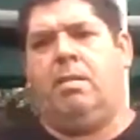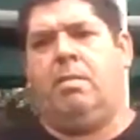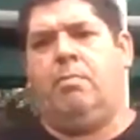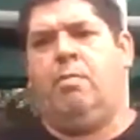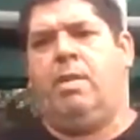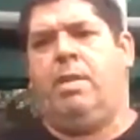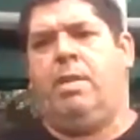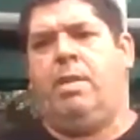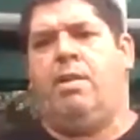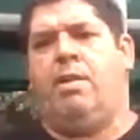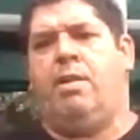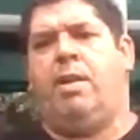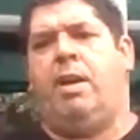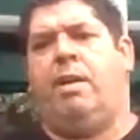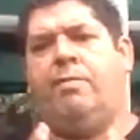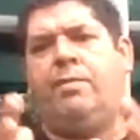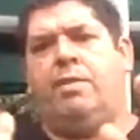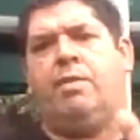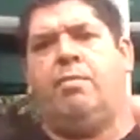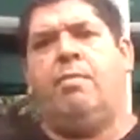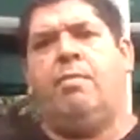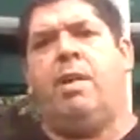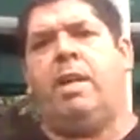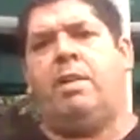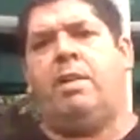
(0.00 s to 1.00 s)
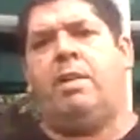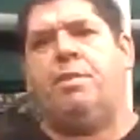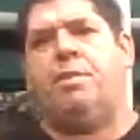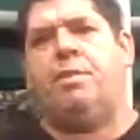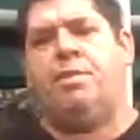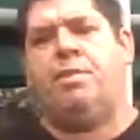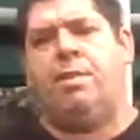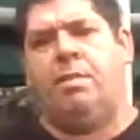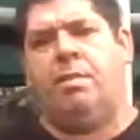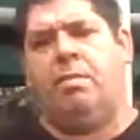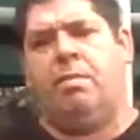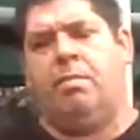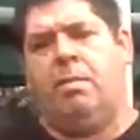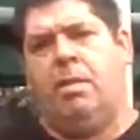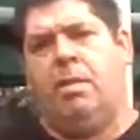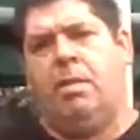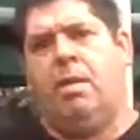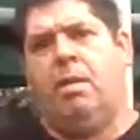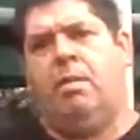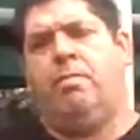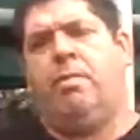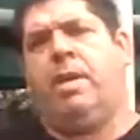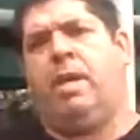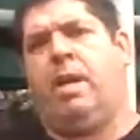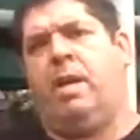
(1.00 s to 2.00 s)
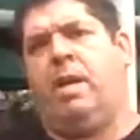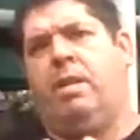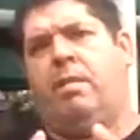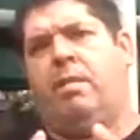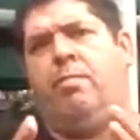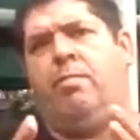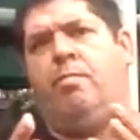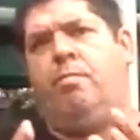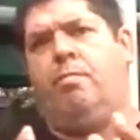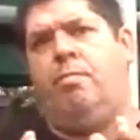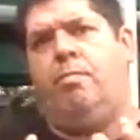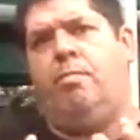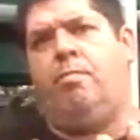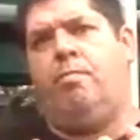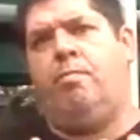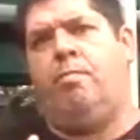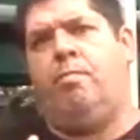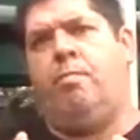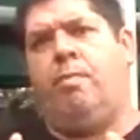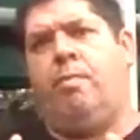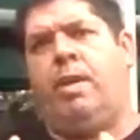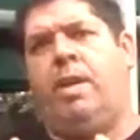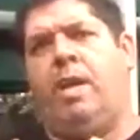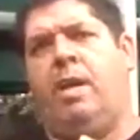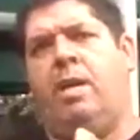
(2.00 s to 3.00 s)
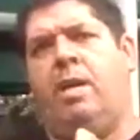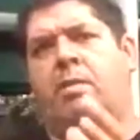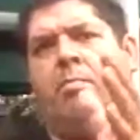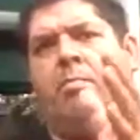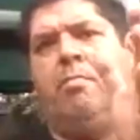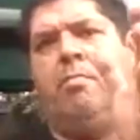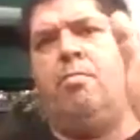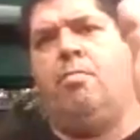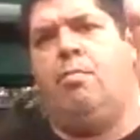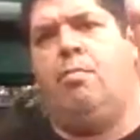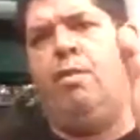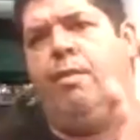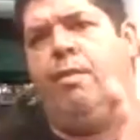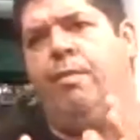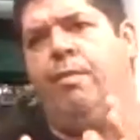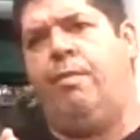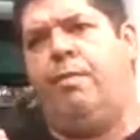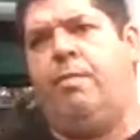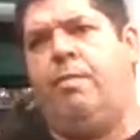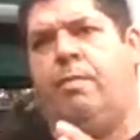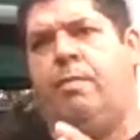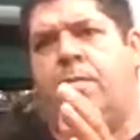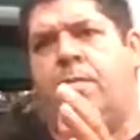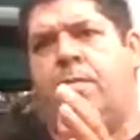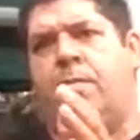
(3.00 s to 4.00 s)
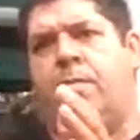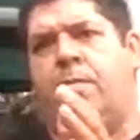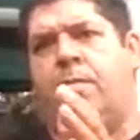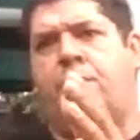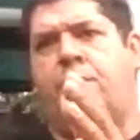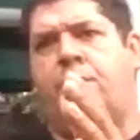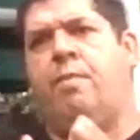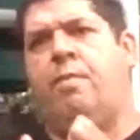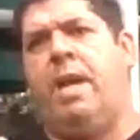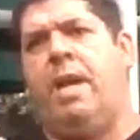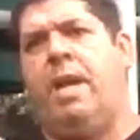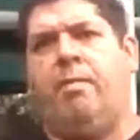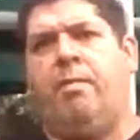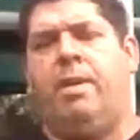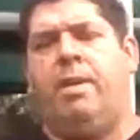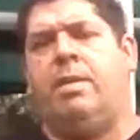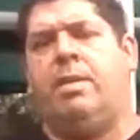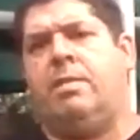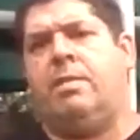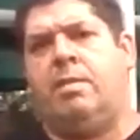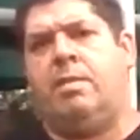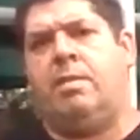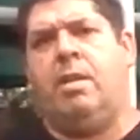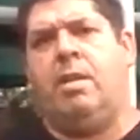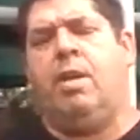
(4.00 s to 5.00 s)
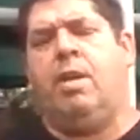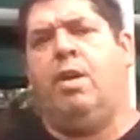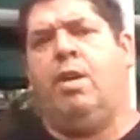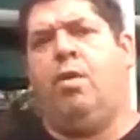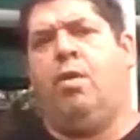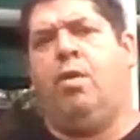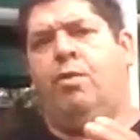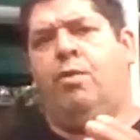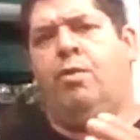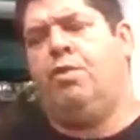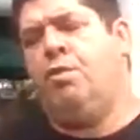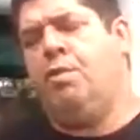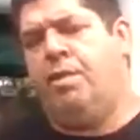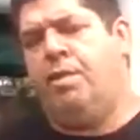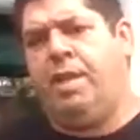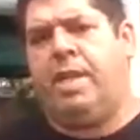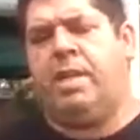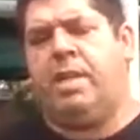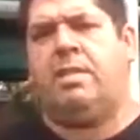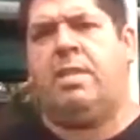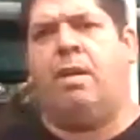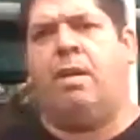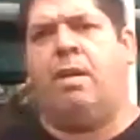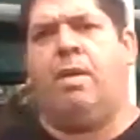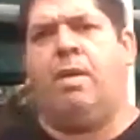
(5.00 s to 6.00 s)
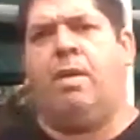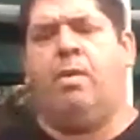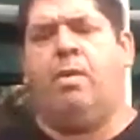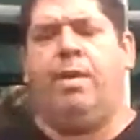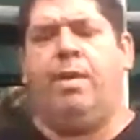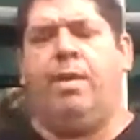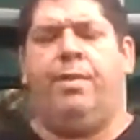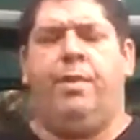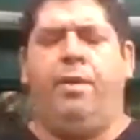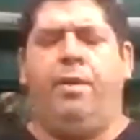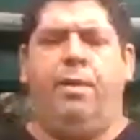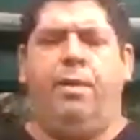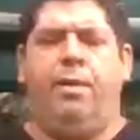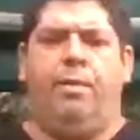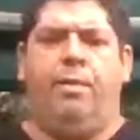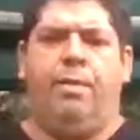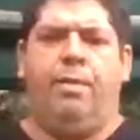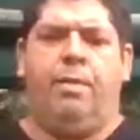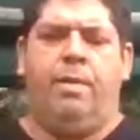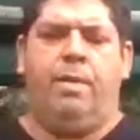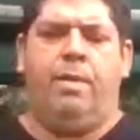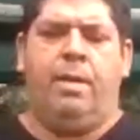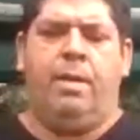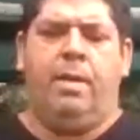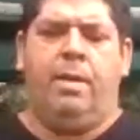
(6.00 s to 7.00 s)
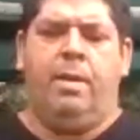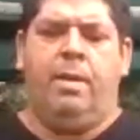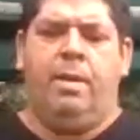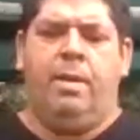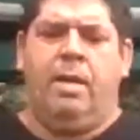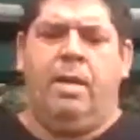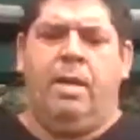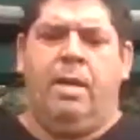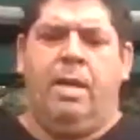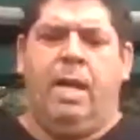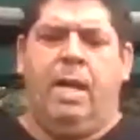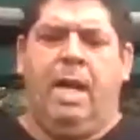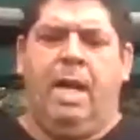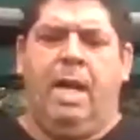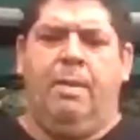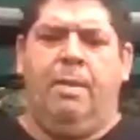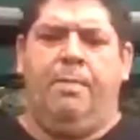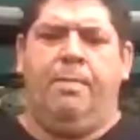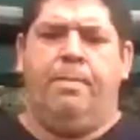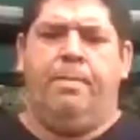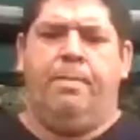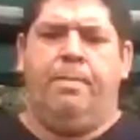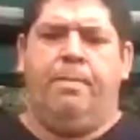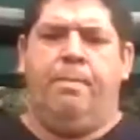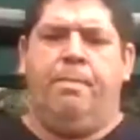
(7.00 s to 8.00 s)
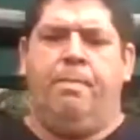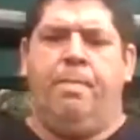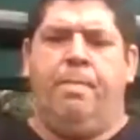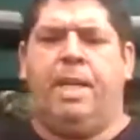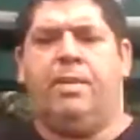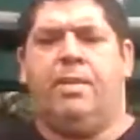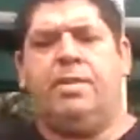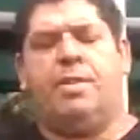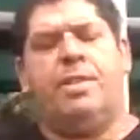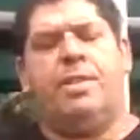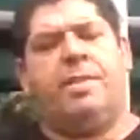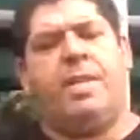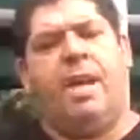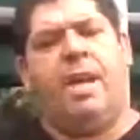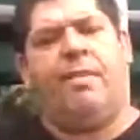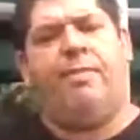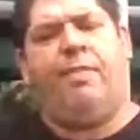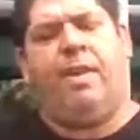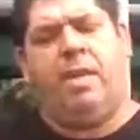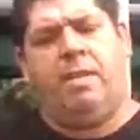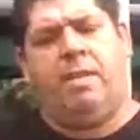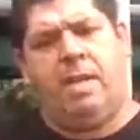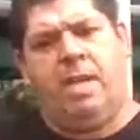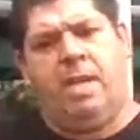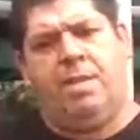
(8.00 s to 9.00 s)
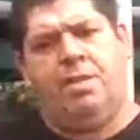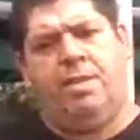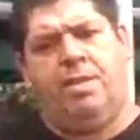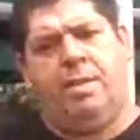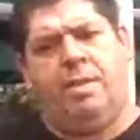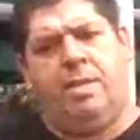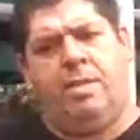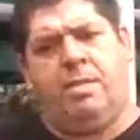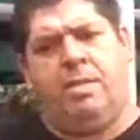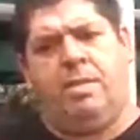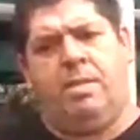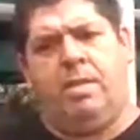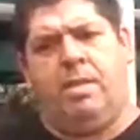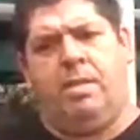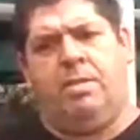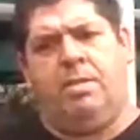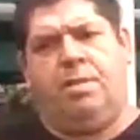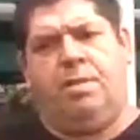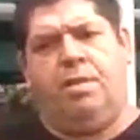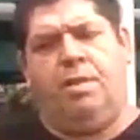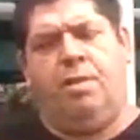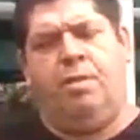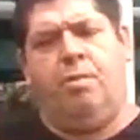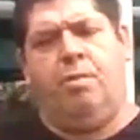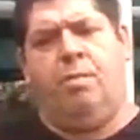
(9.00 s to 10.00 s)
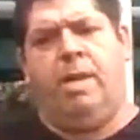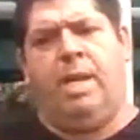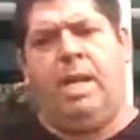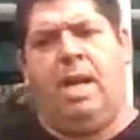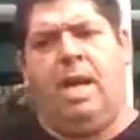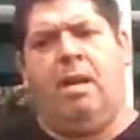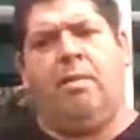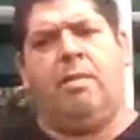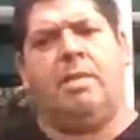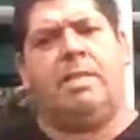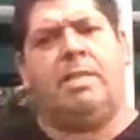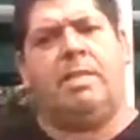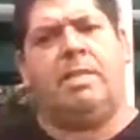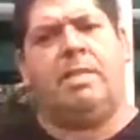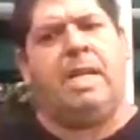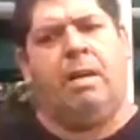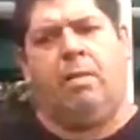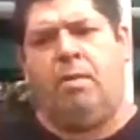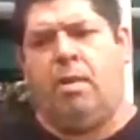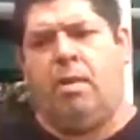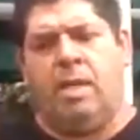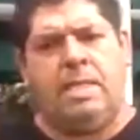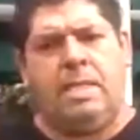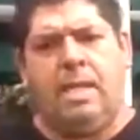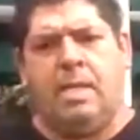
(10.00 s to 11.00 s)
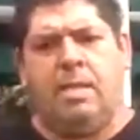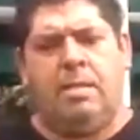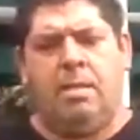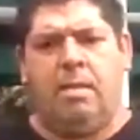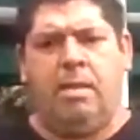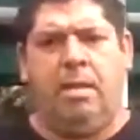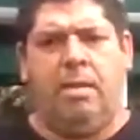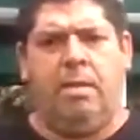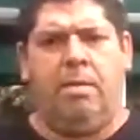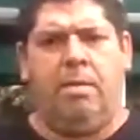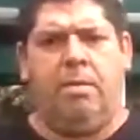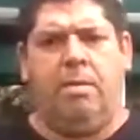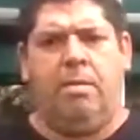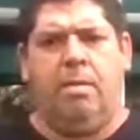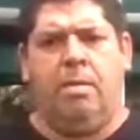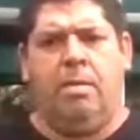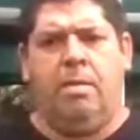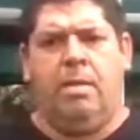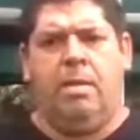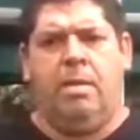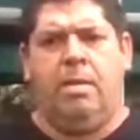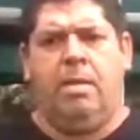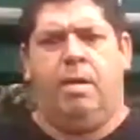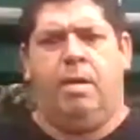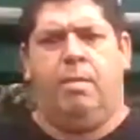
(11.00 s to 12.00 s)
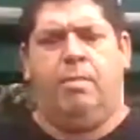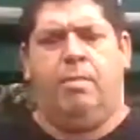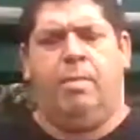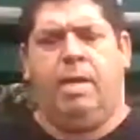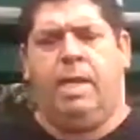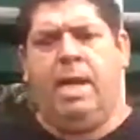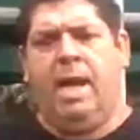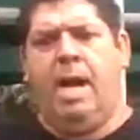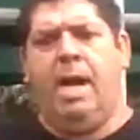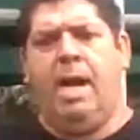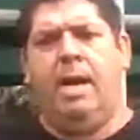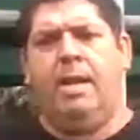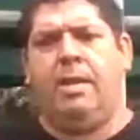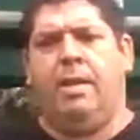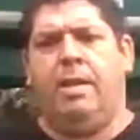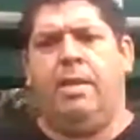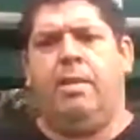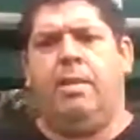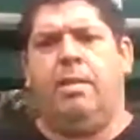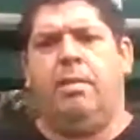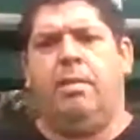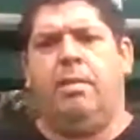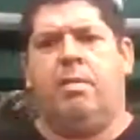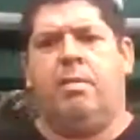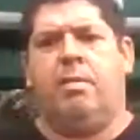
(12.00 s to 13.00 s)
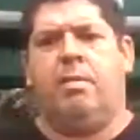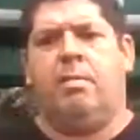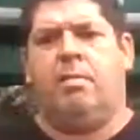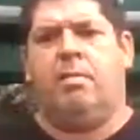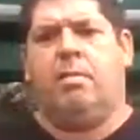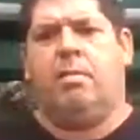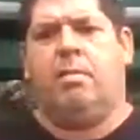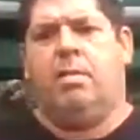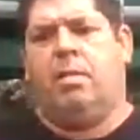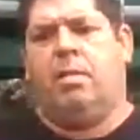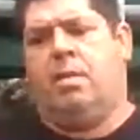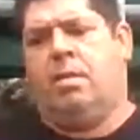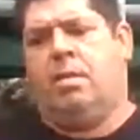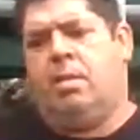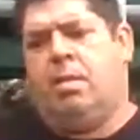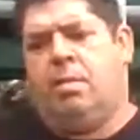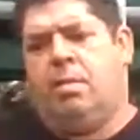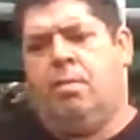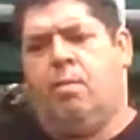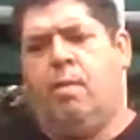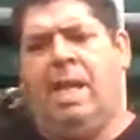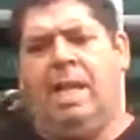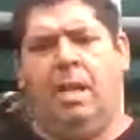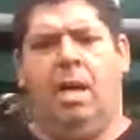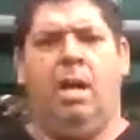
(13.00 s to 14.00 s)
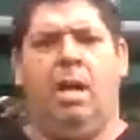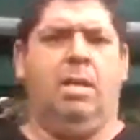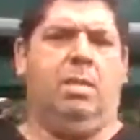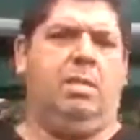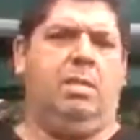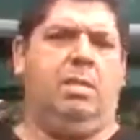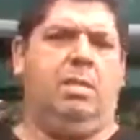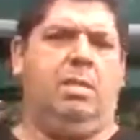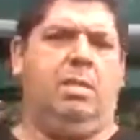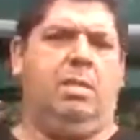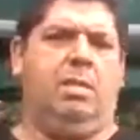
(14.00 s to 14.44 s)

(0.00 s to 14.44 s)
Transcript: have direction. We can't move to areas or do things that we want to do. Because it's our foundation, it's who we are, it's our identity. Without it, we're lost.